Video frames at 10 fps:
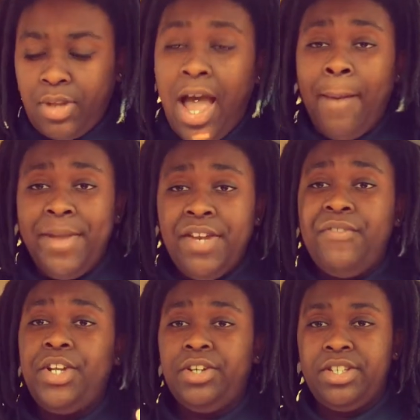I made a
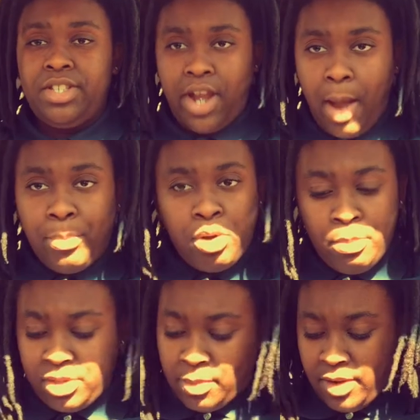video yesterday. I
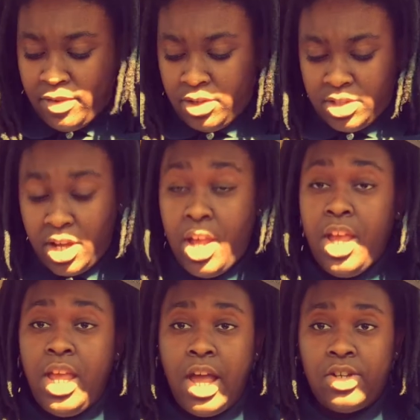promise I made a video yesterday.
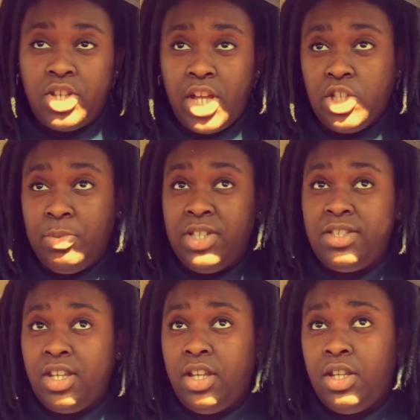Y'all should actually be
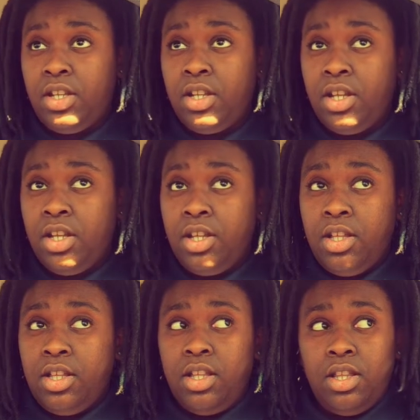seeing
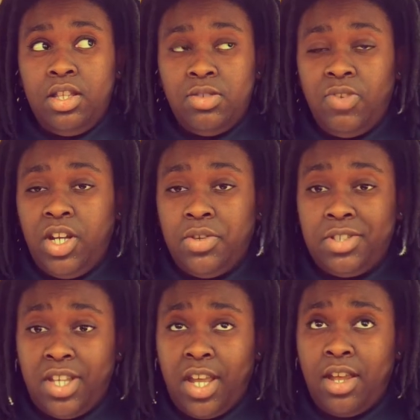this video
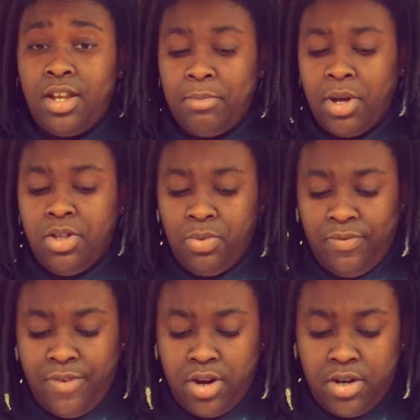second and my other
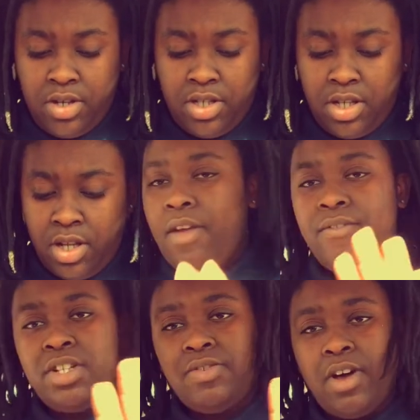one first.
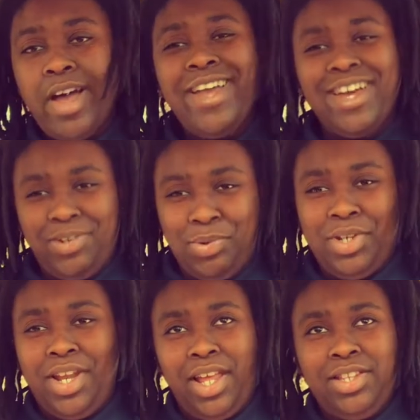First of all, how y'all doing
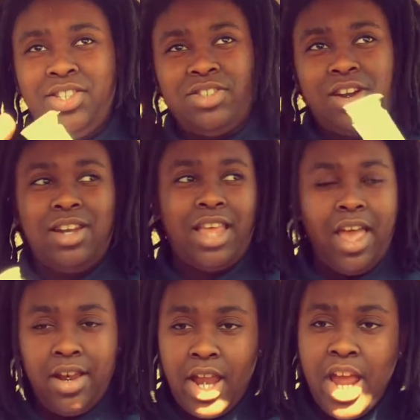today? Let's start with
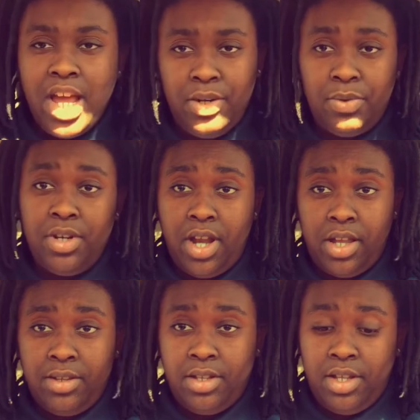that. How y'all doing
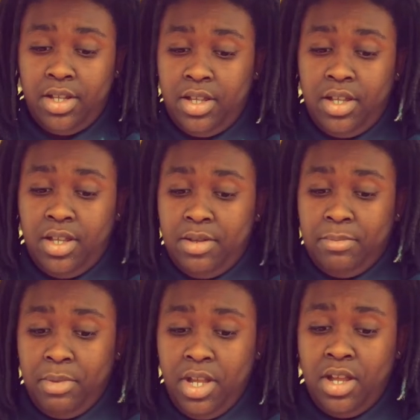today?
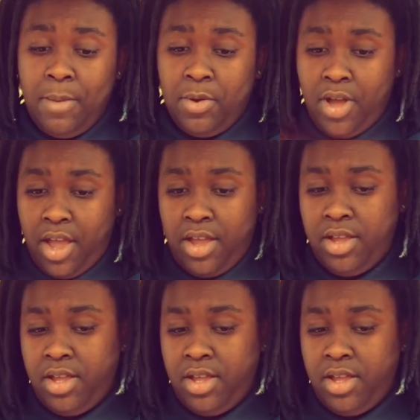Me, I'm okay.